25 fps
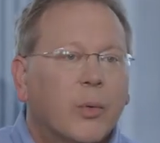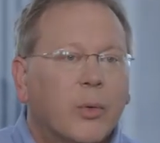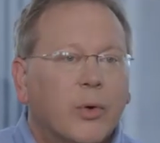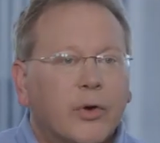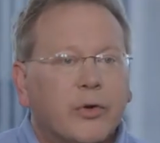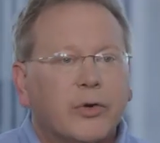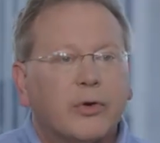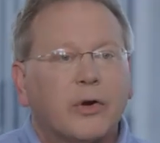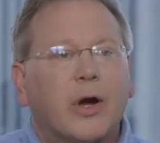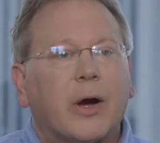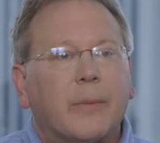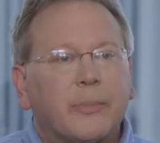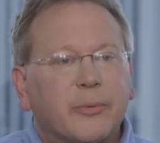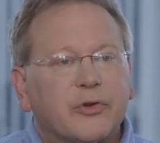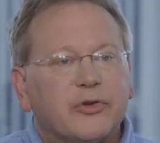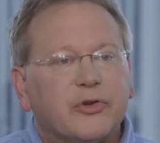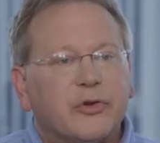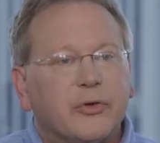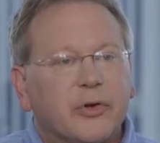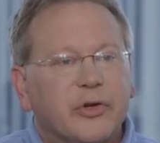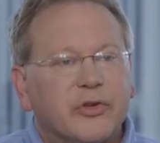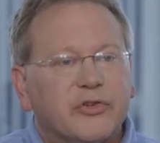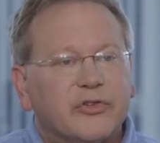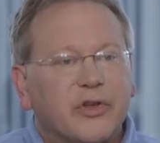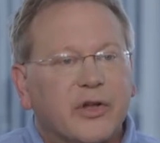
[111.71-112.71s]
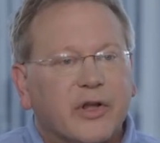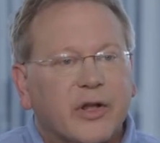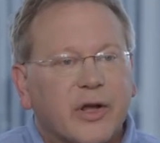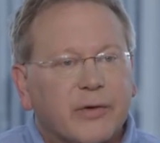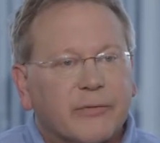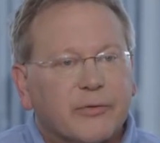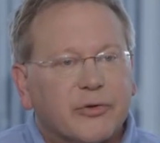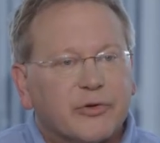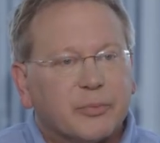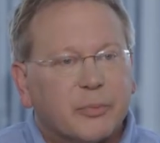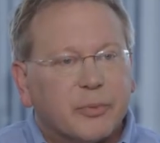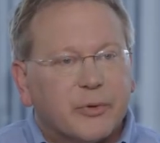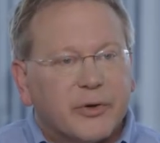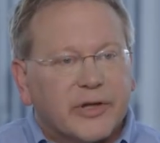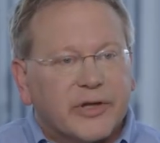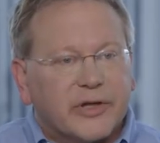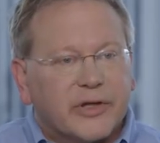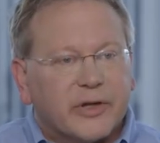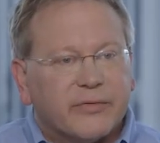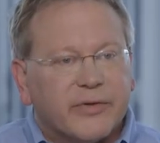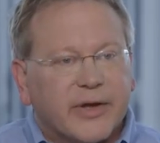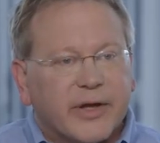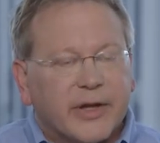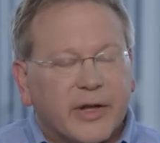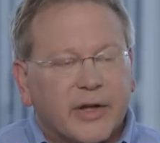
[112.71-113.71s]
Where are there opportunities to leverage
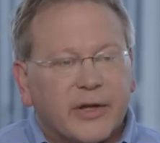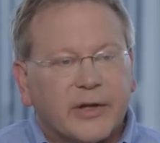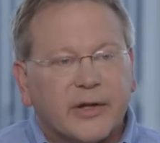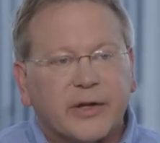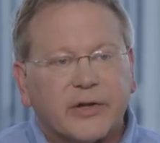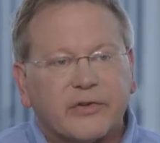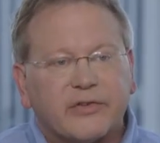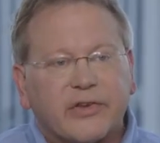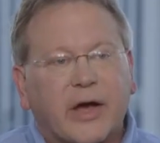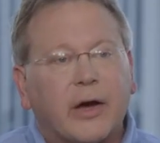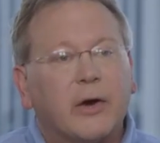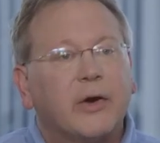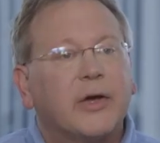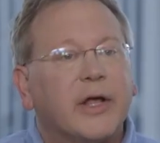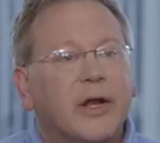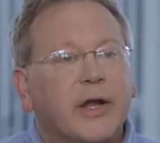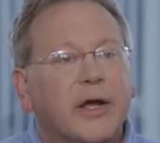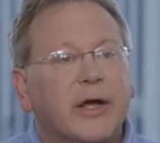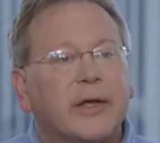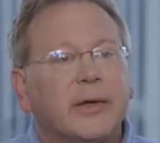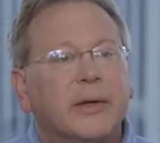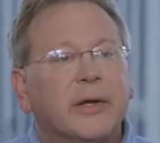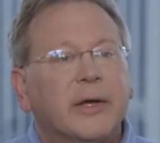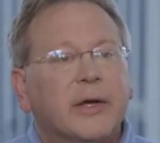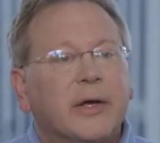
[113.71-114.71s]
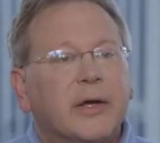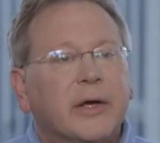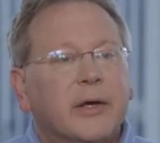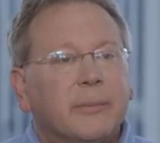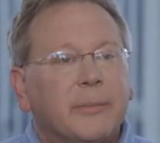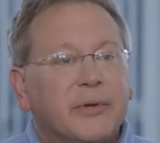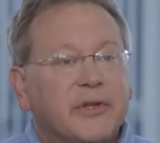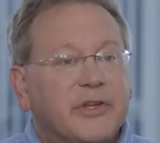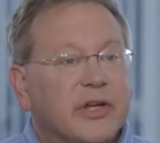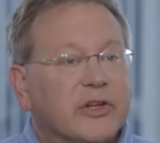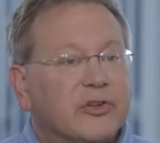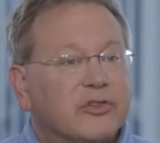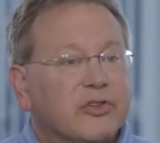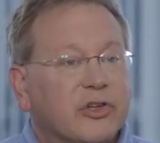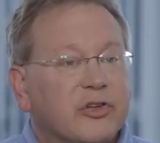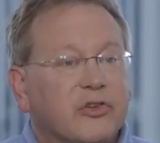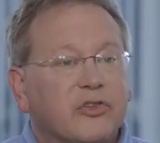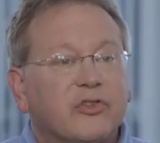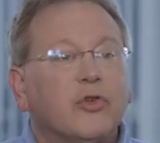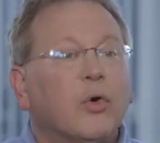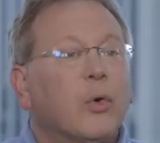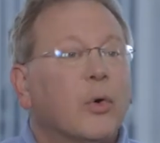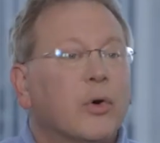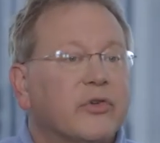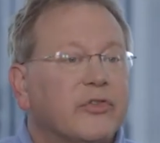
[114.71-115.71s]
predictive analytics? How can I potentially
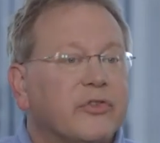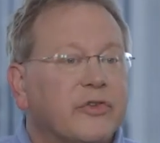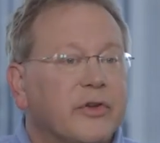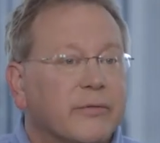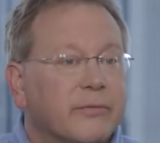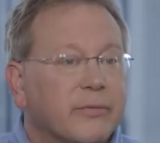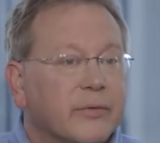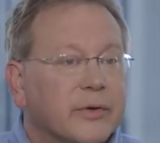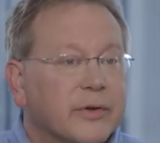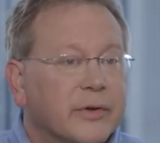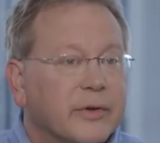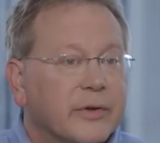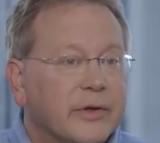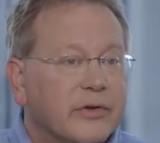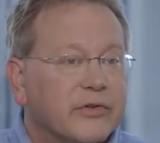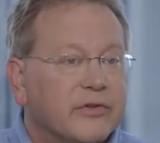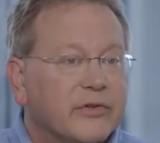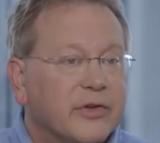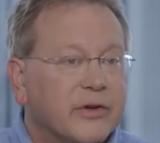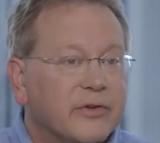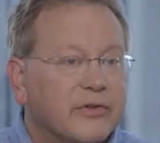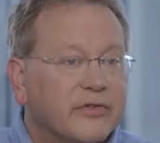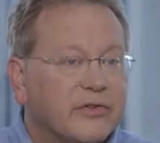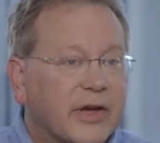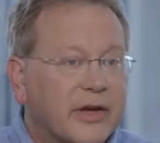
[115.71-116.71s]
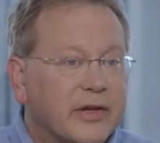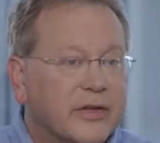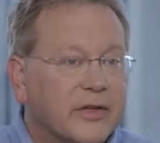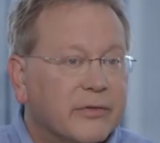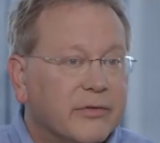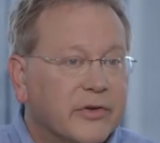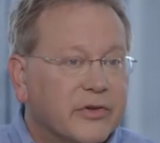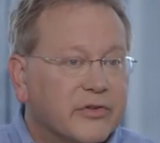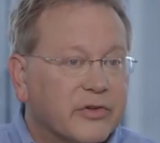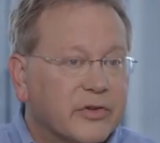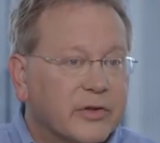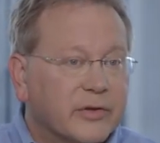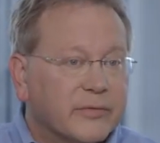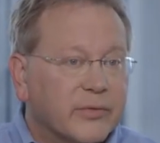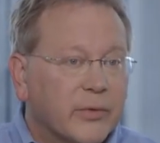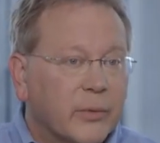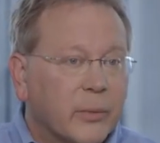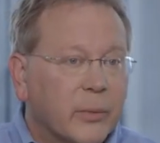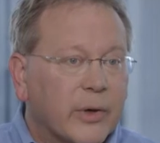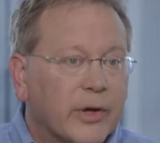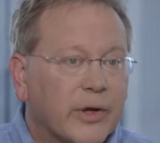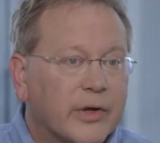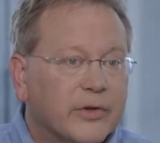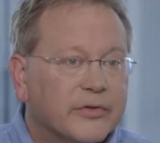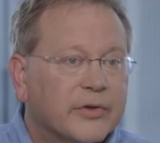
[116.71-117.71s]
source different these activities in
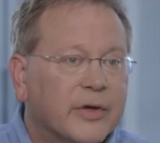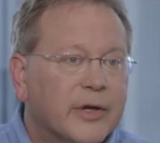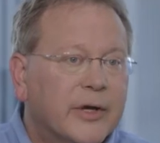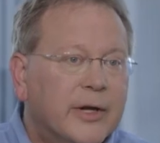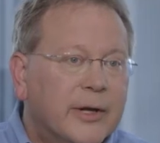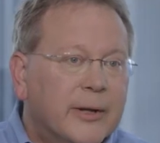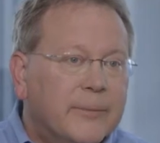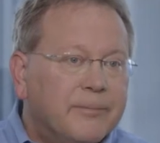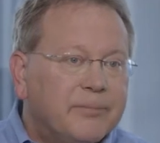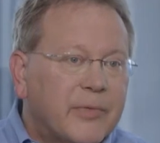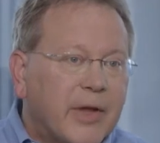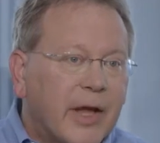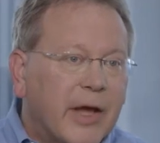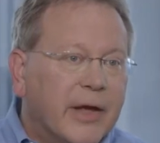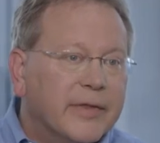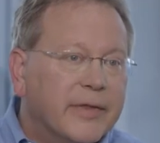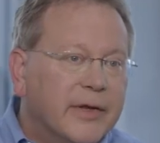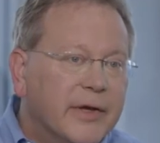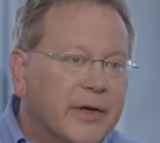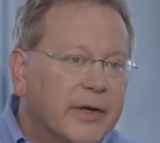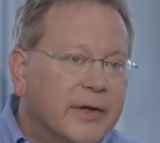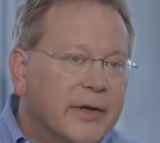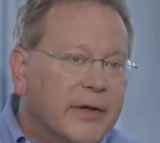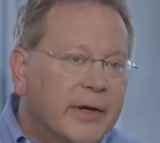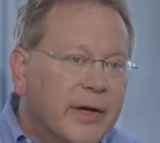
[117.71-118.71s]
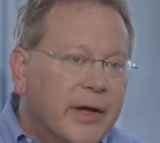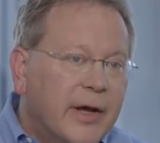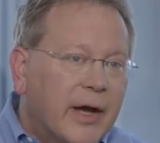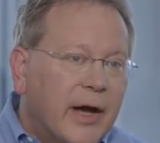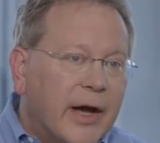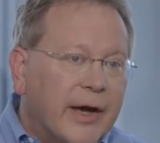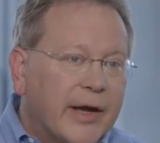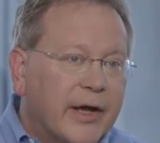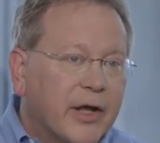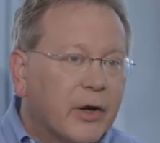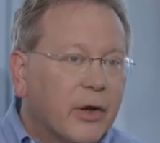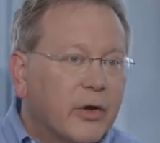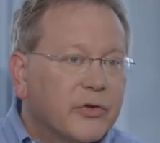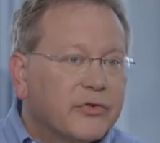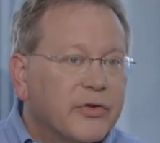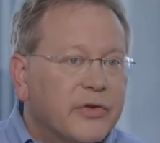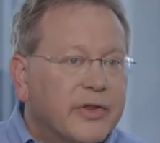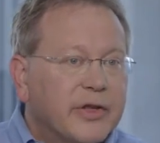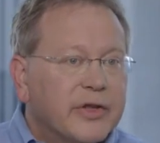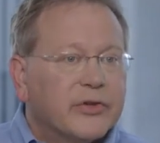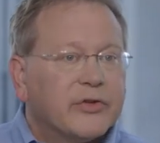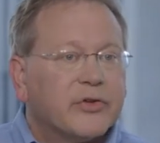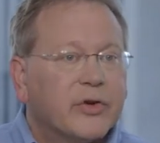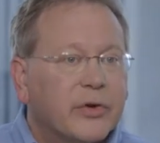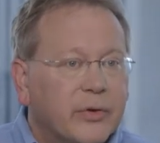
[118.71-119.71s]
different ways? And then I can also
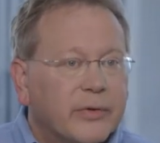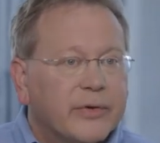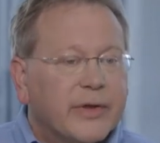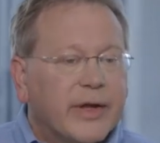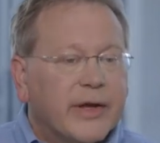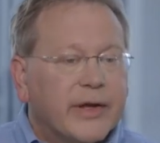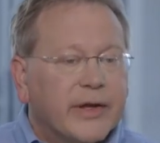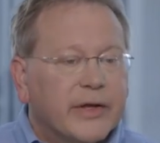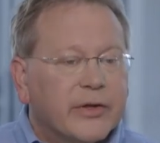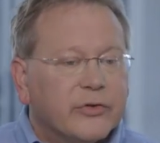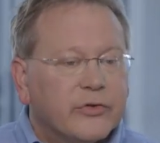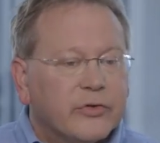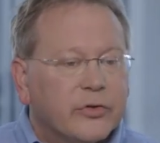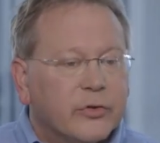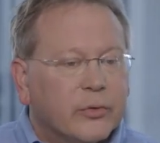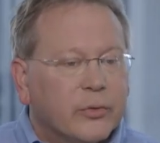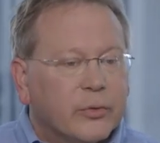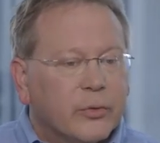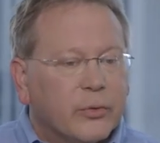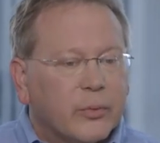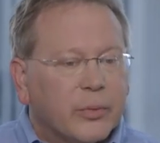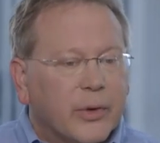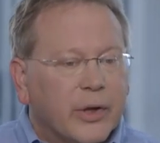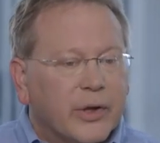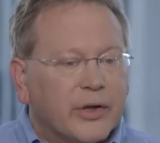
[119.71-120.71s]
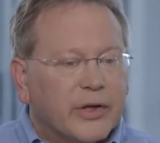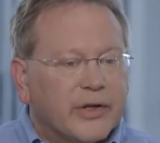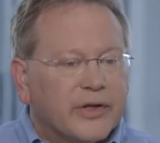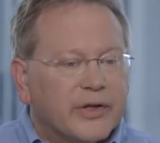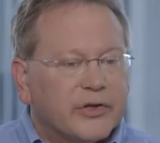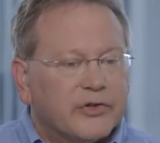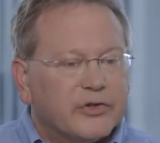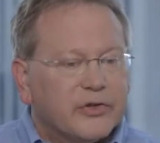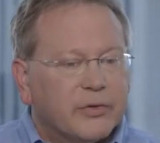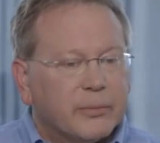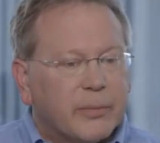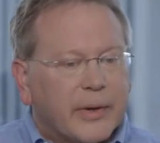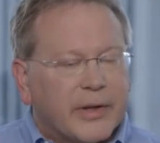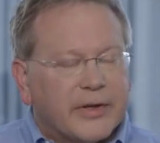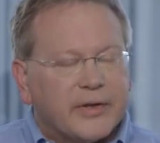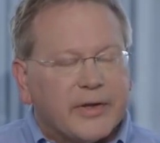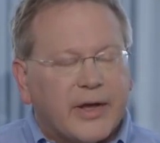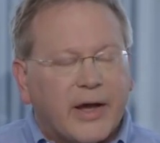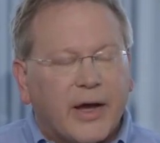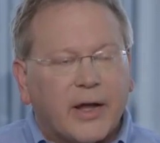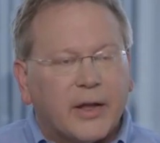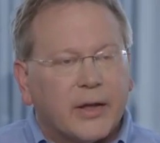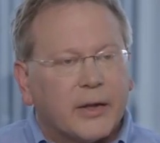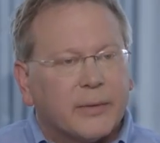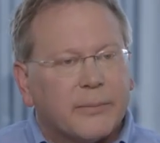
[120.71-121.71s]
then turn that into, in addition, my
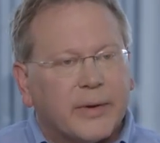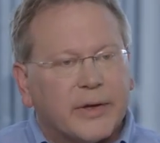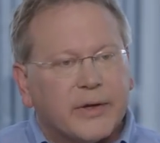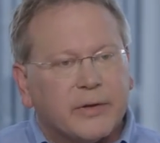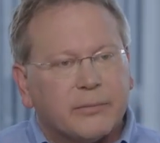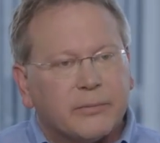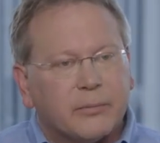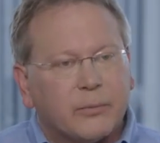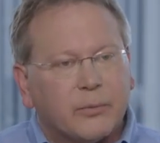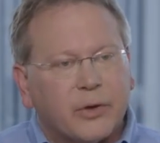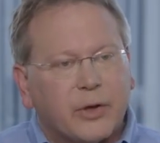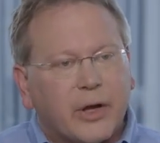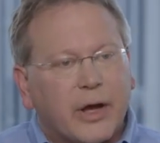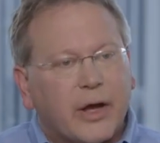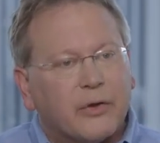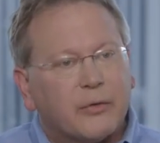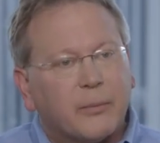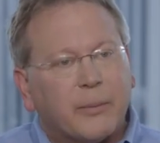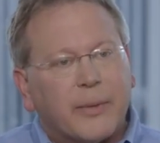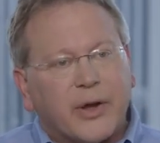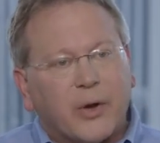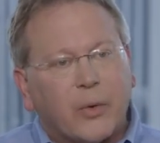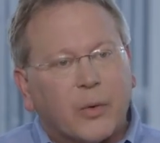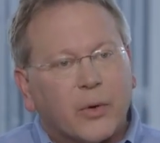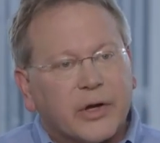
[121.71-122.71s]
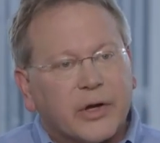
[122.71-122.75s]
talent, my you know, how my